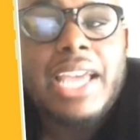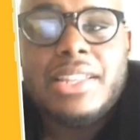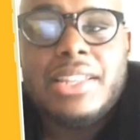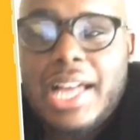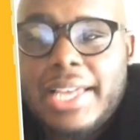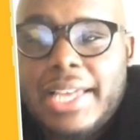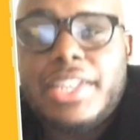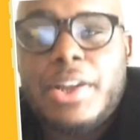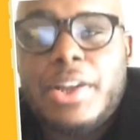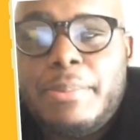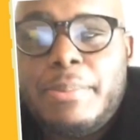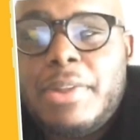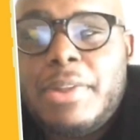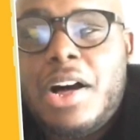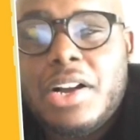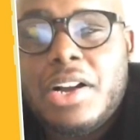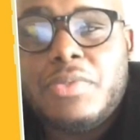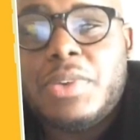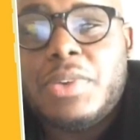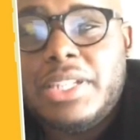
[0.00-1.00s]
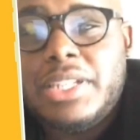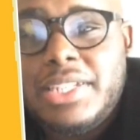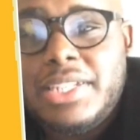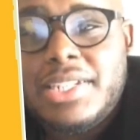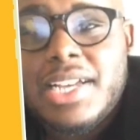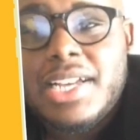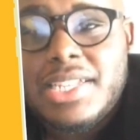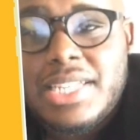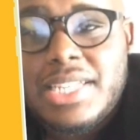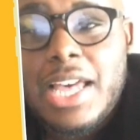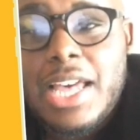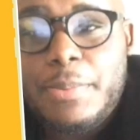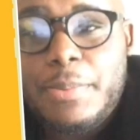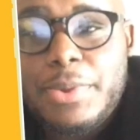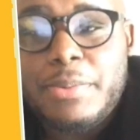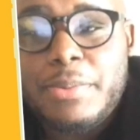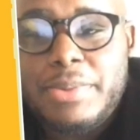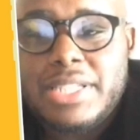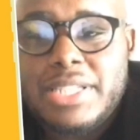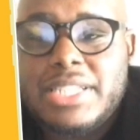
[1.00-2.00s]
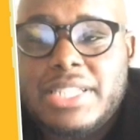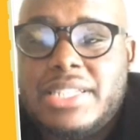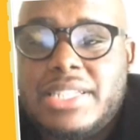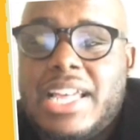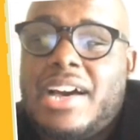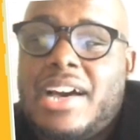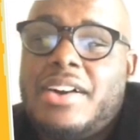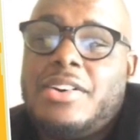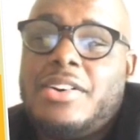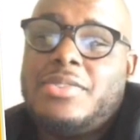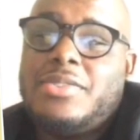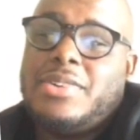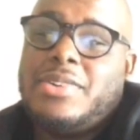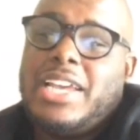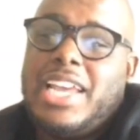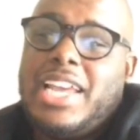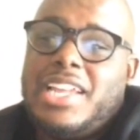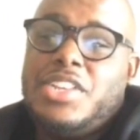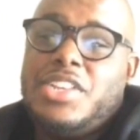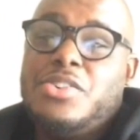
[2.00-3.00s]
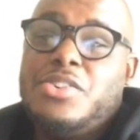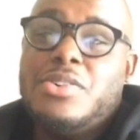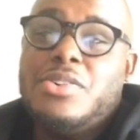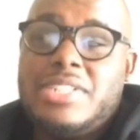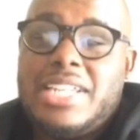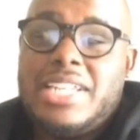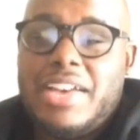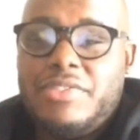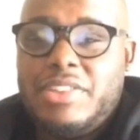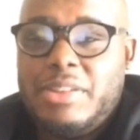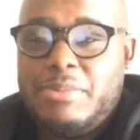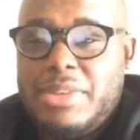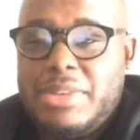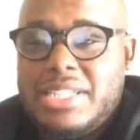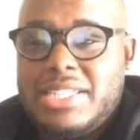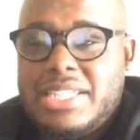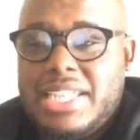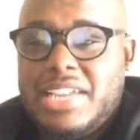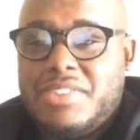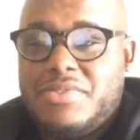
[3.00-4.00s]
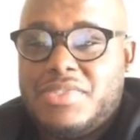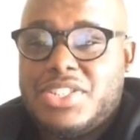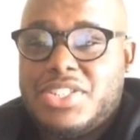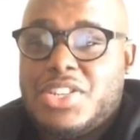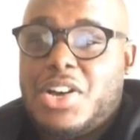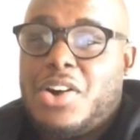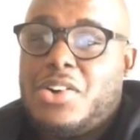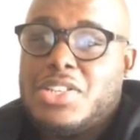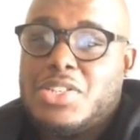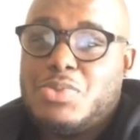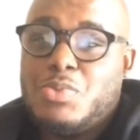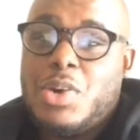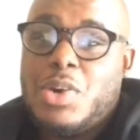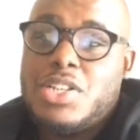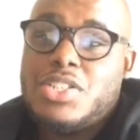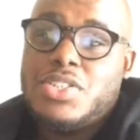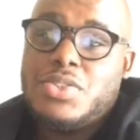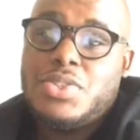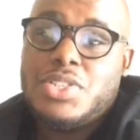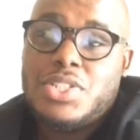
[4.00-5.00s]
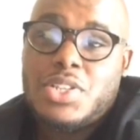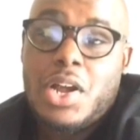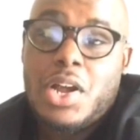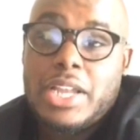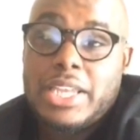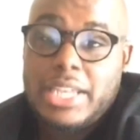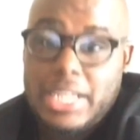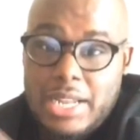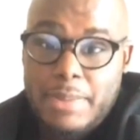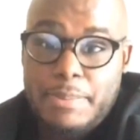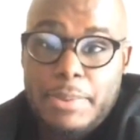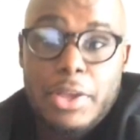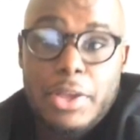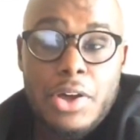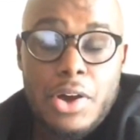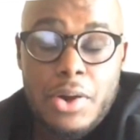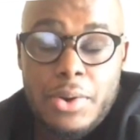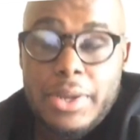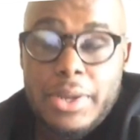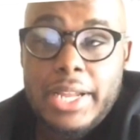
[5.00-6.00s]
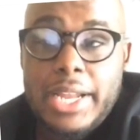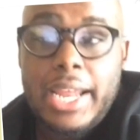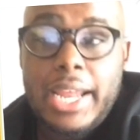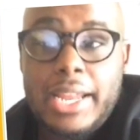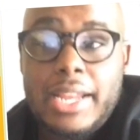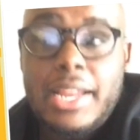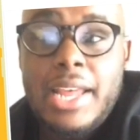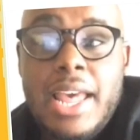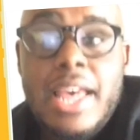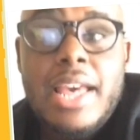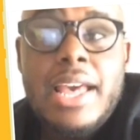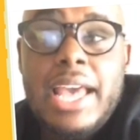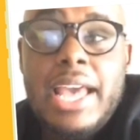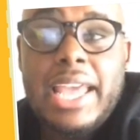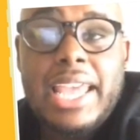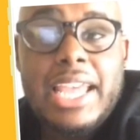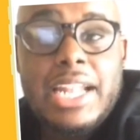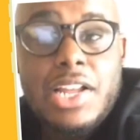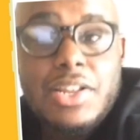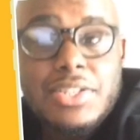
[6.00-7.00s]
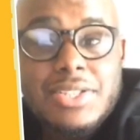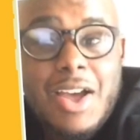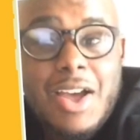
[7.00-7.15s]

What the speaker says: Like, your blog really does help your business out, and you will definitely be seeing results once you get up and going and get those